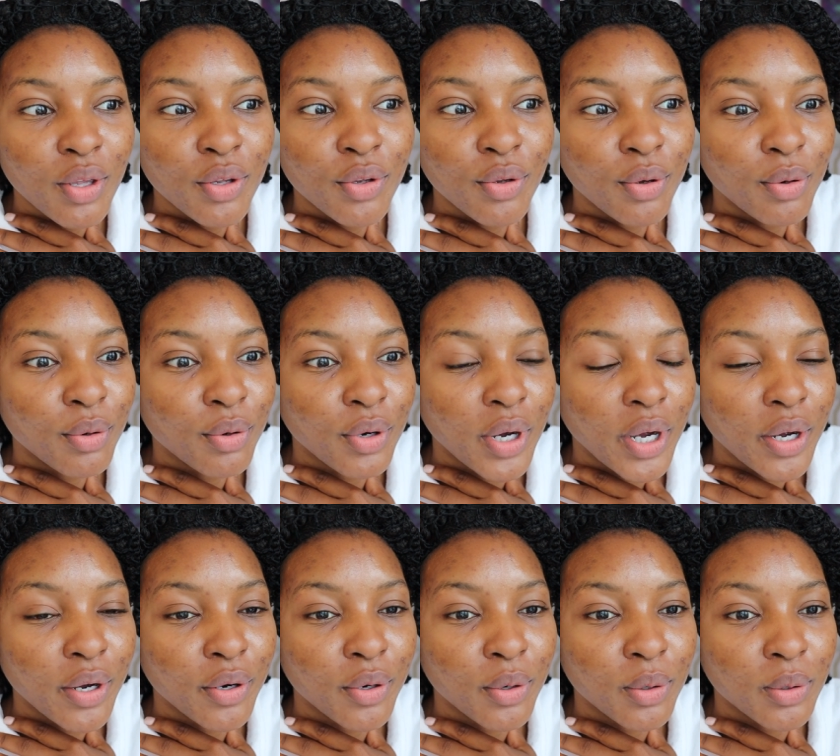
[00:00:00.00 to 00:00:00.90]
No, girl, I
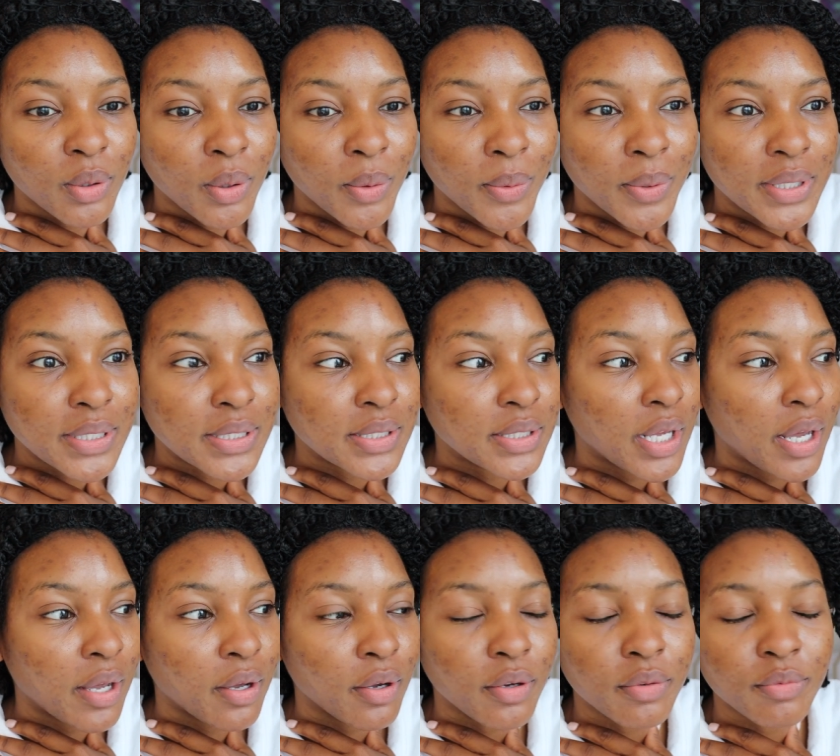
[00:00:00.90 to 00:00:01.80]
heard all the coins.
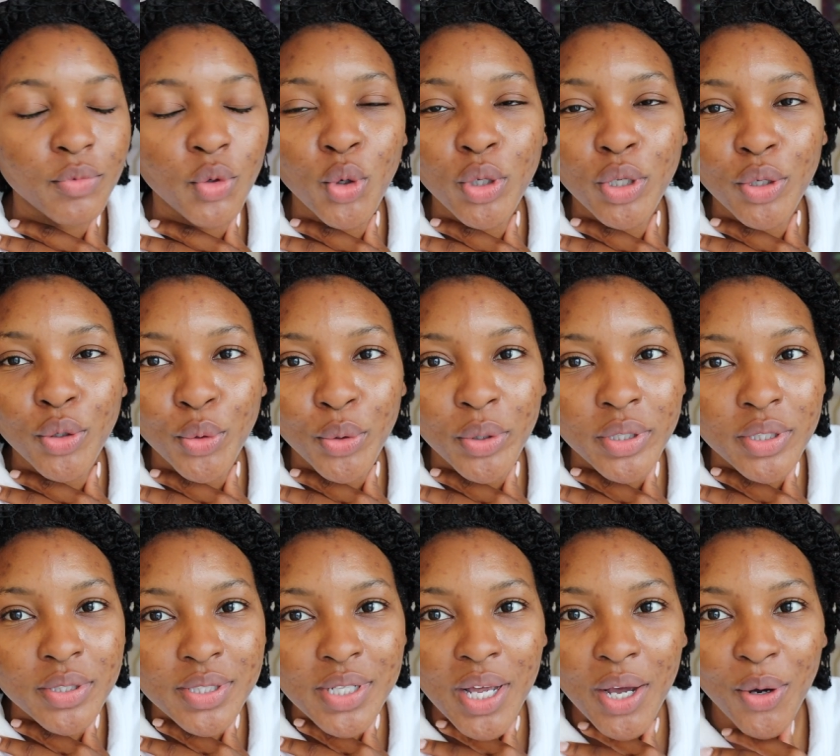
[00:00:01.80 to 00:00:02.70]
Uh, all the
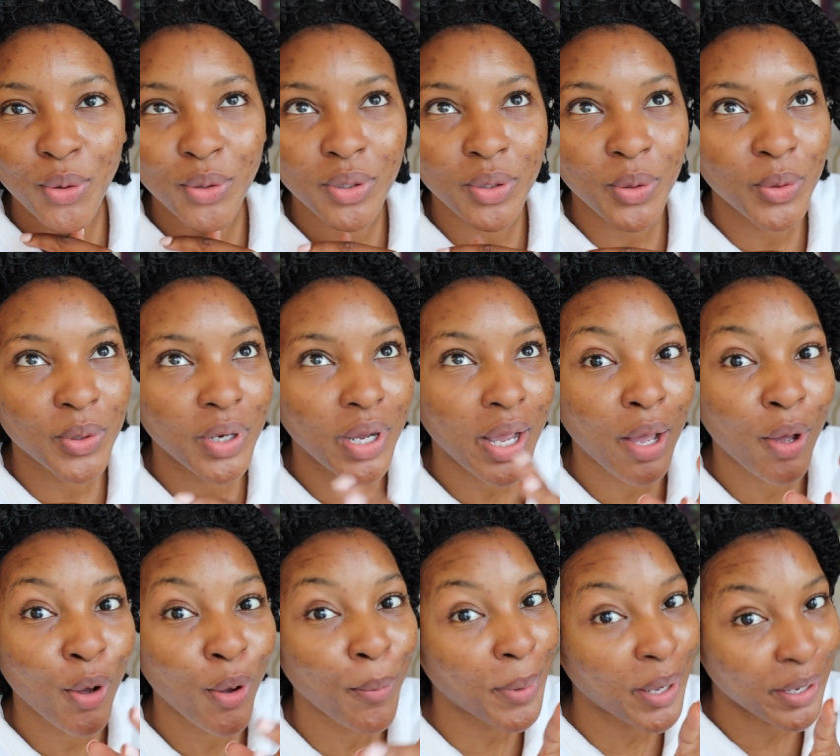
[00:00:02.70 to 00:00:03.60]
noise, not all the coins. I
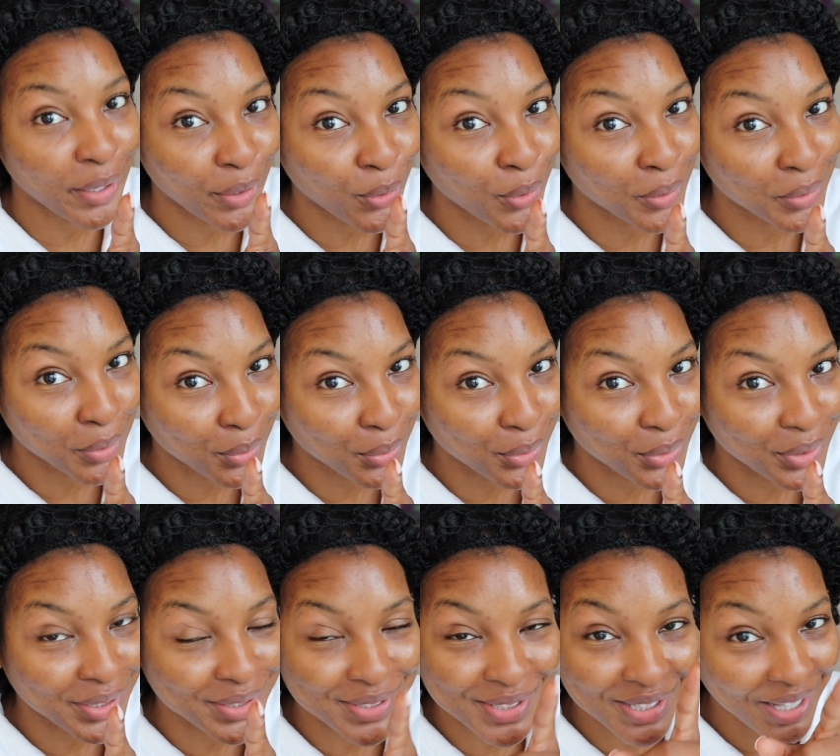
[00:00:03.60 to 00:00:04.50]
hope I hear all the
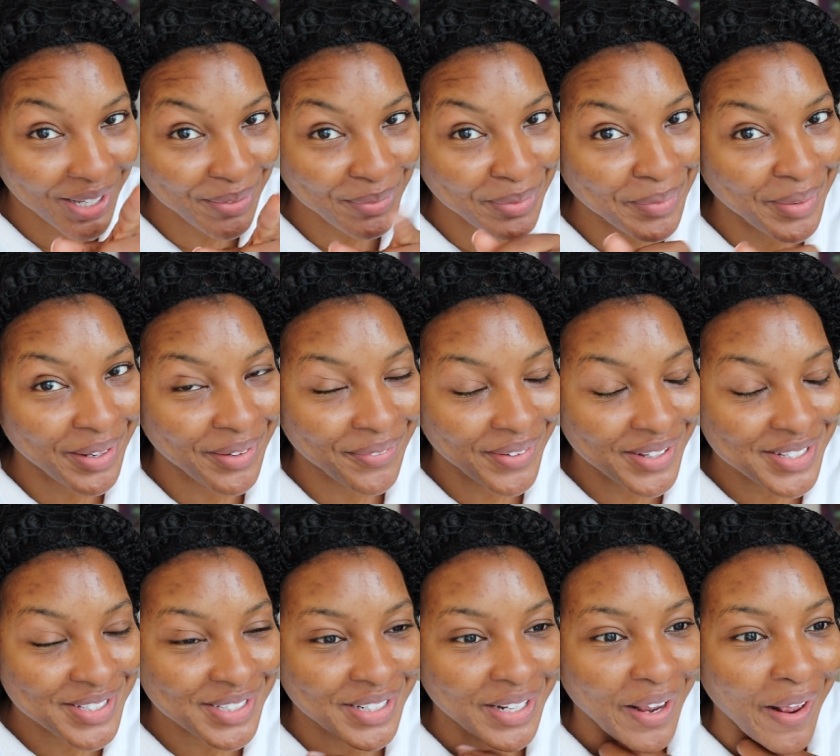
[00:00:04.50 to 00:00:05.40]
coins. Look at me
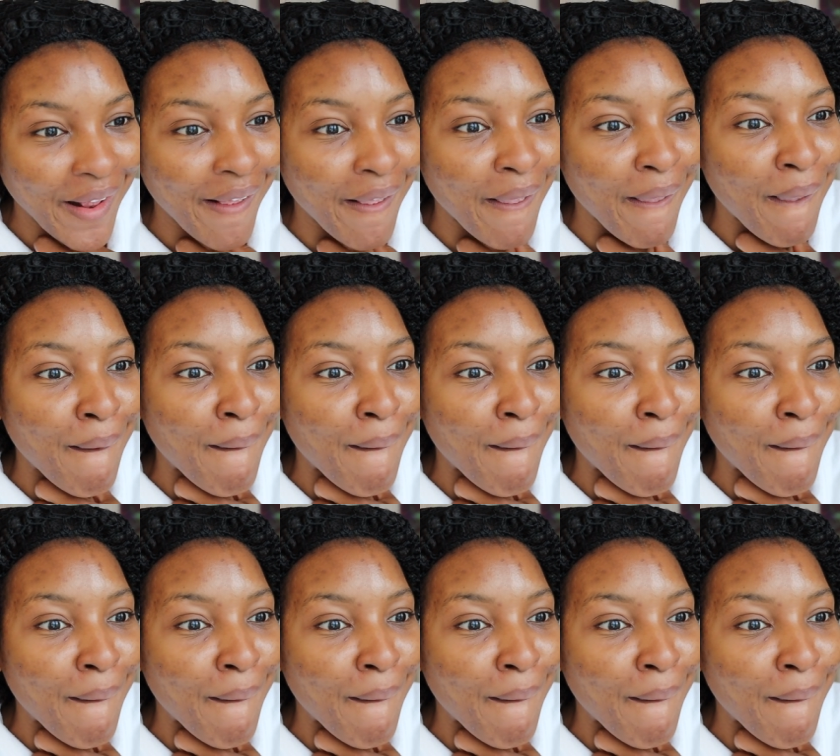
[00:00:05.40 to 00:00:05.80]
manifesting that.